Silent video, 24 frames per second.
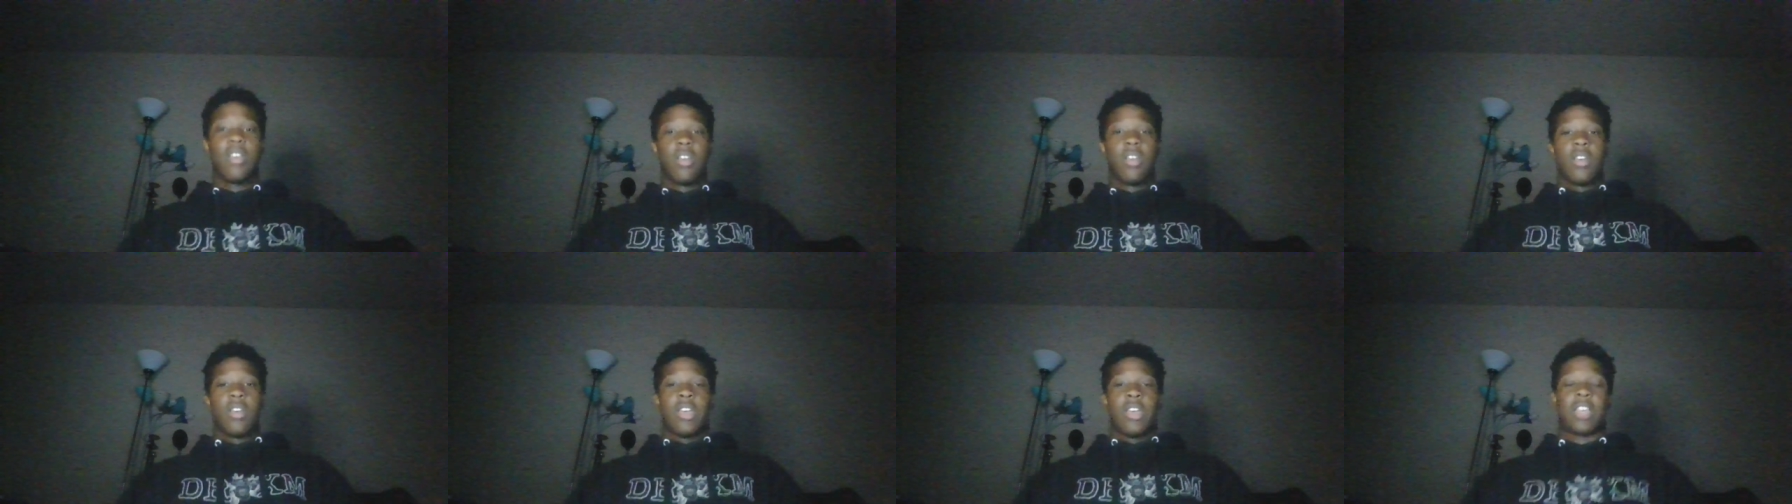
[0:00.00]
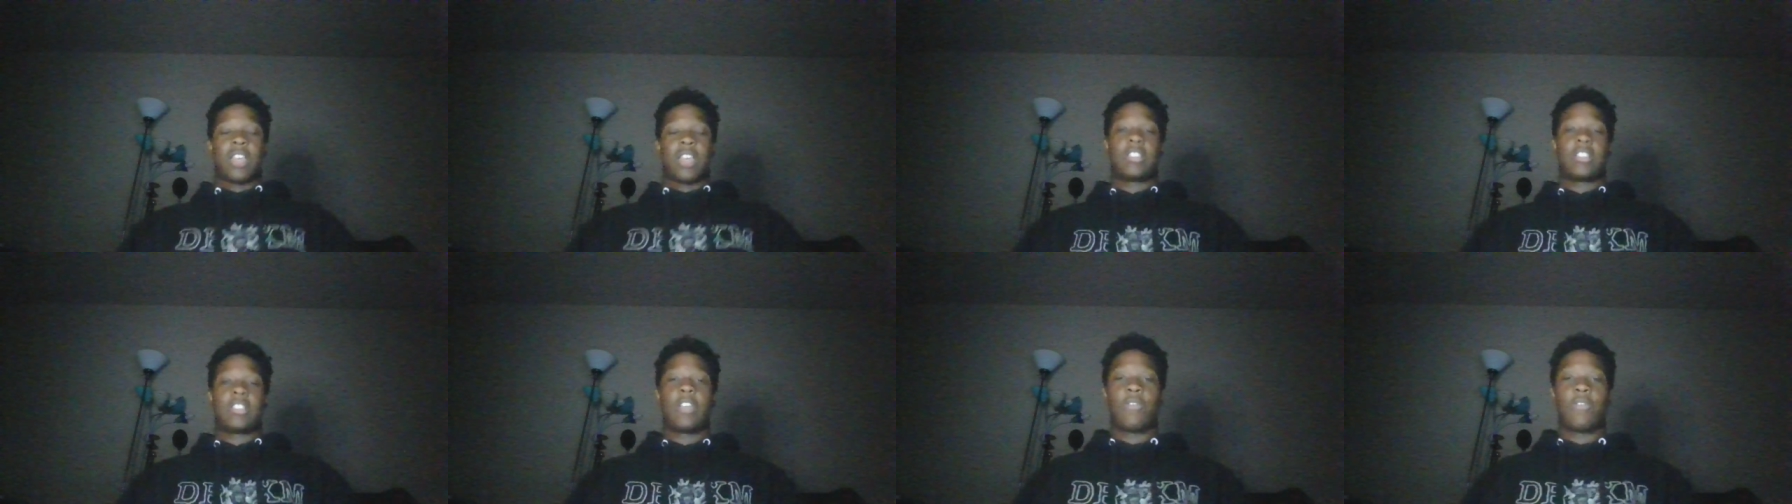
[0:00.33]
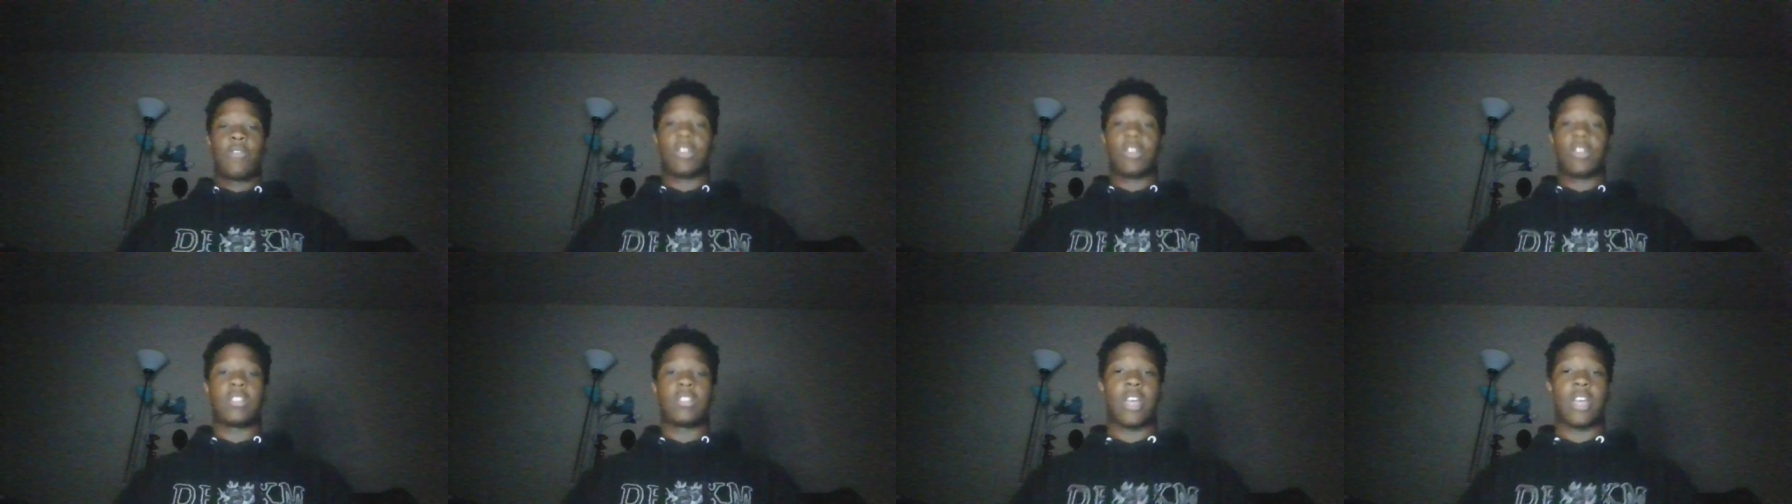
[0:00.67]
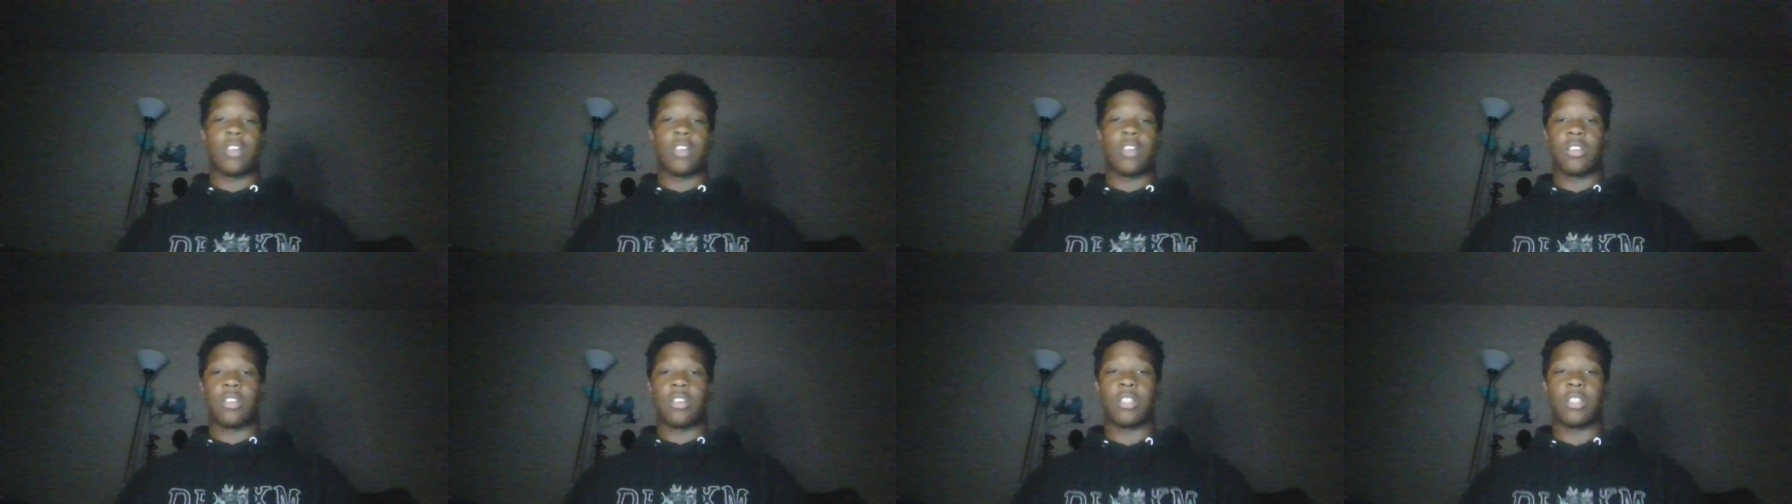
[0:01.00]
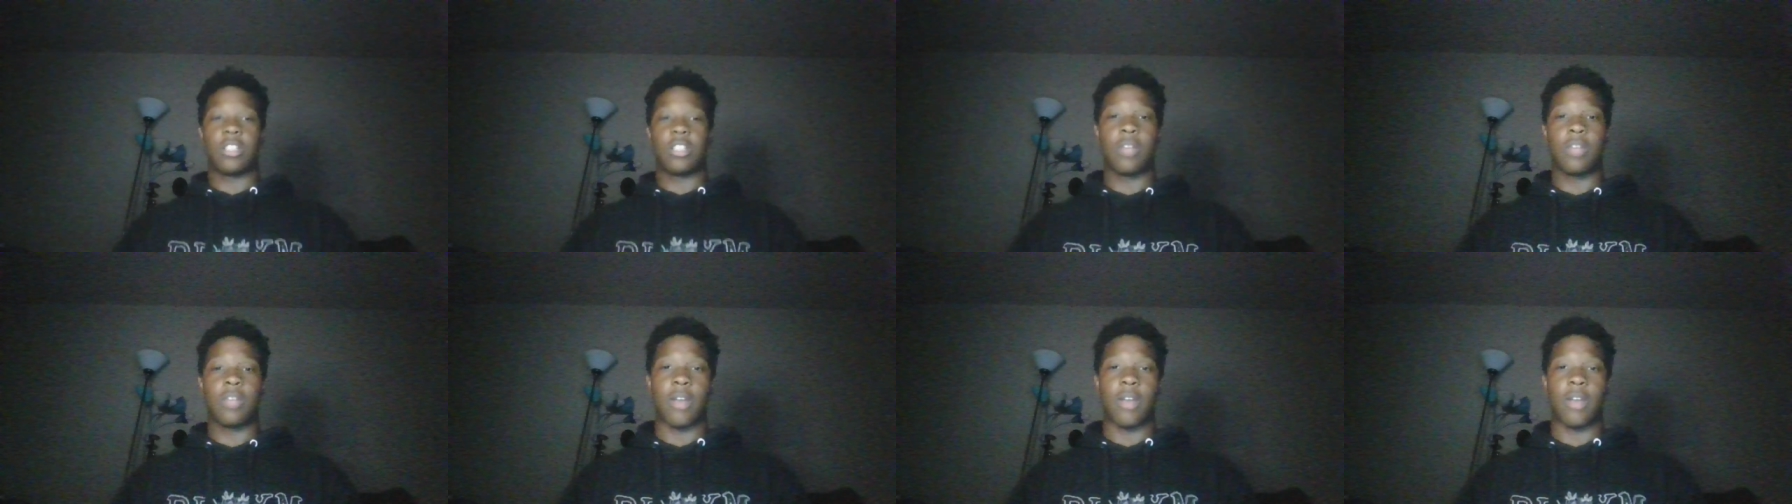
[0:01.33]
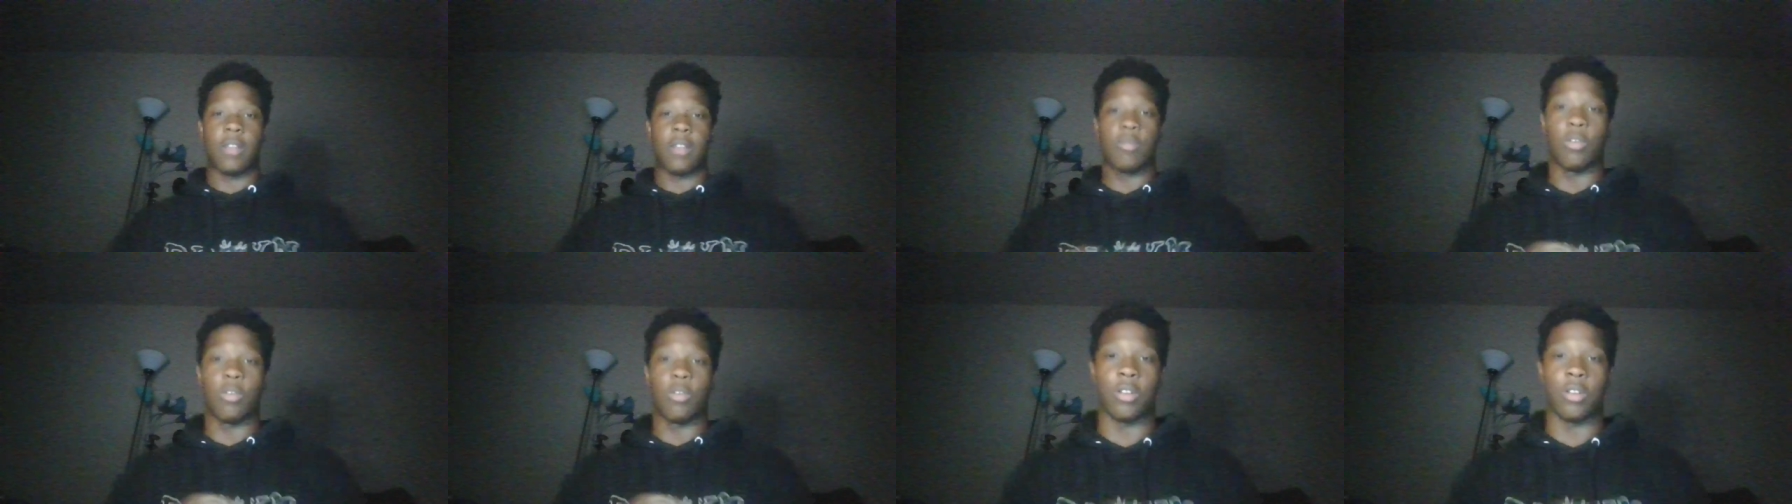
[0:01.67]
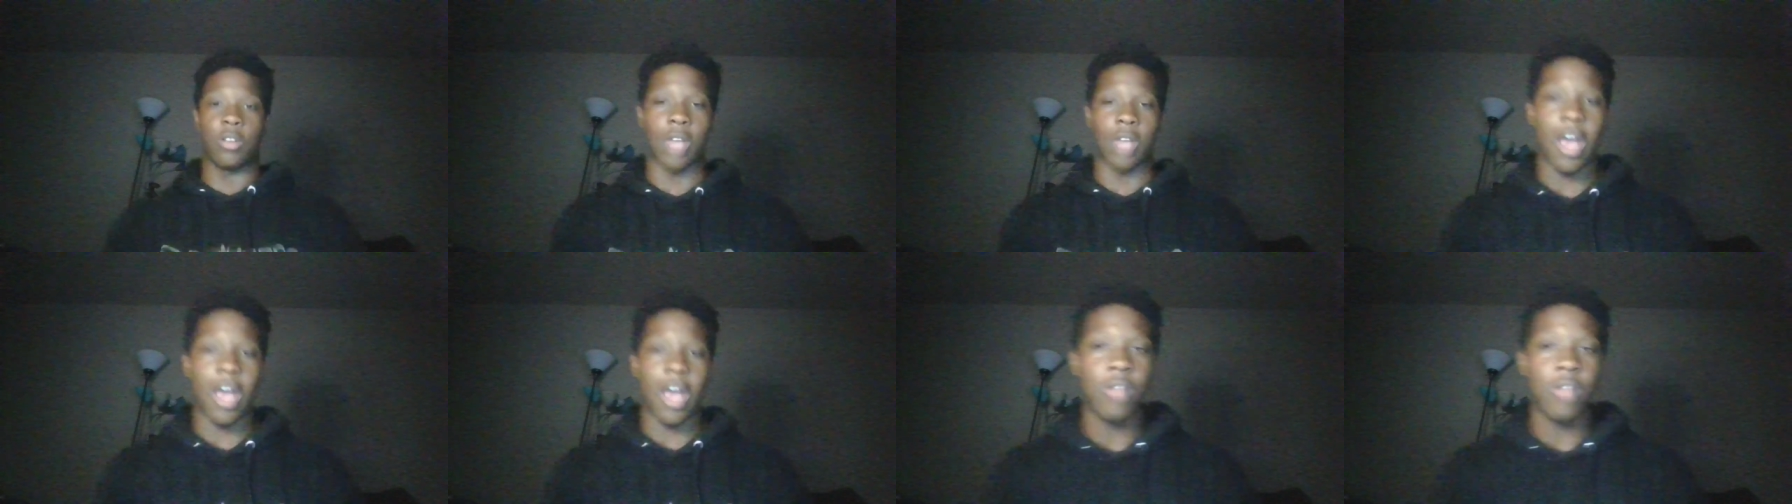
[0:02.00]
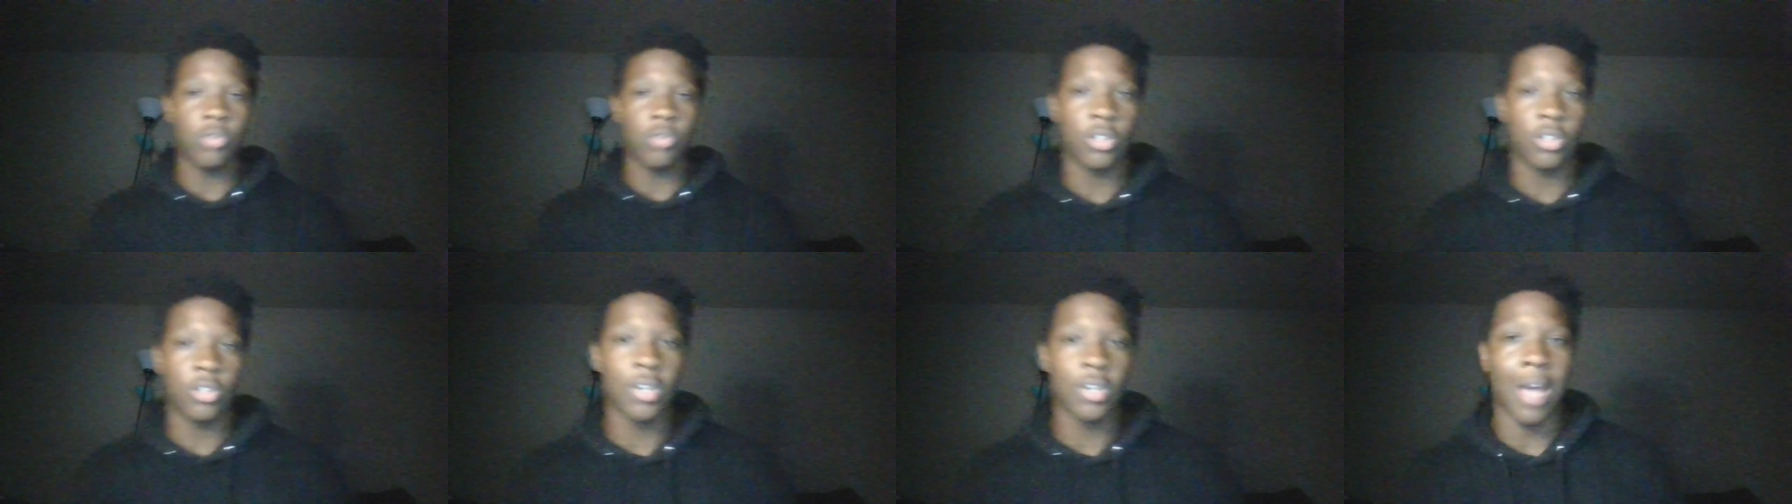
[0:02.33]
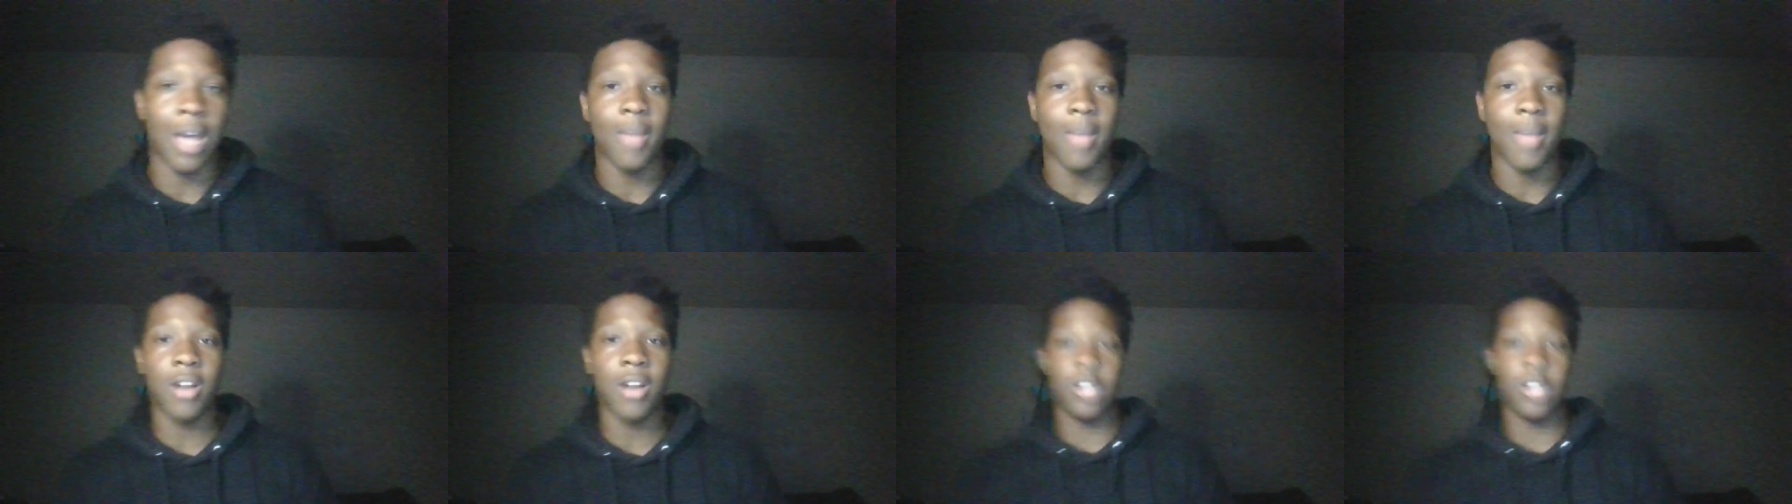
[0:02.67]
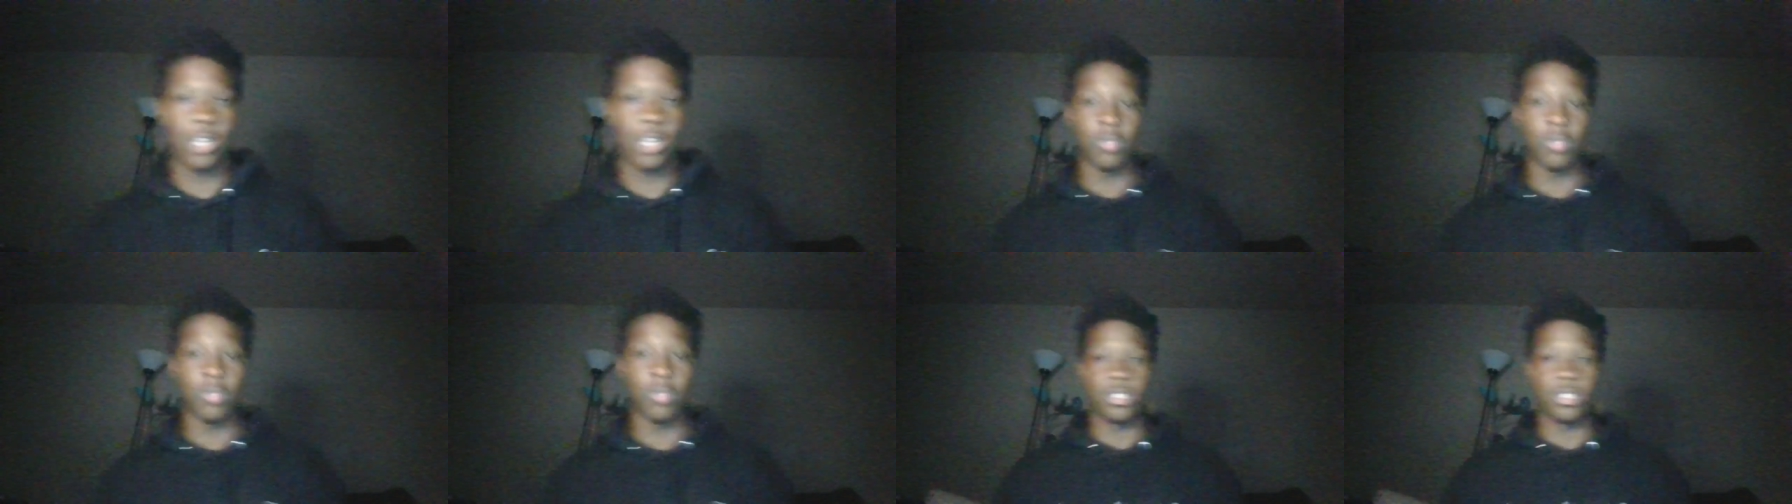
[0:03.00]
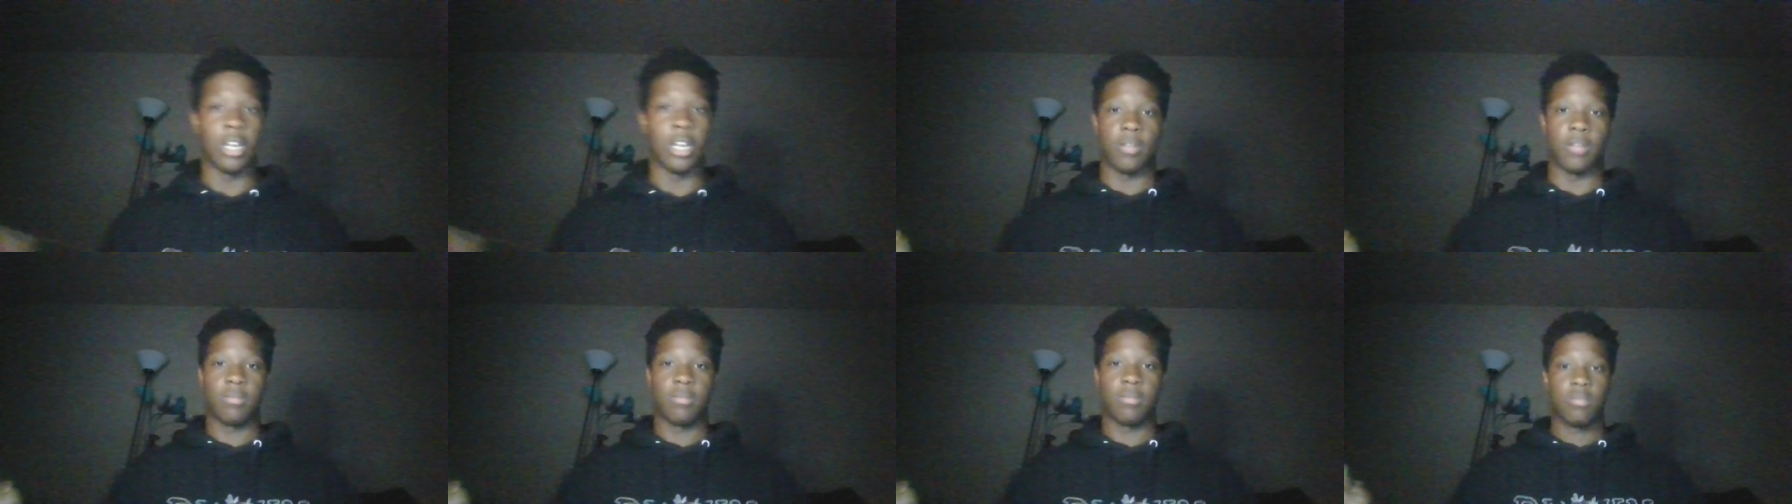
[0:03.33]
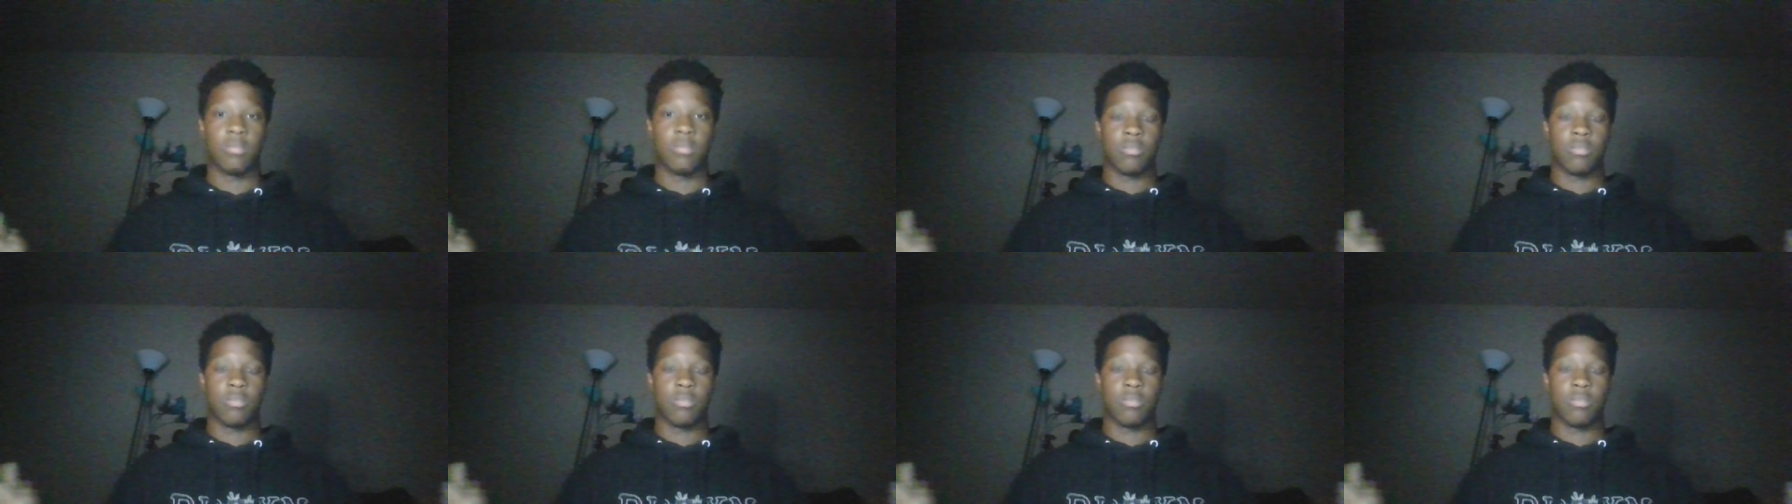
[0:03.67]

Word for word: It's, it's like, cause think about it. When Adam told you got married, he was done.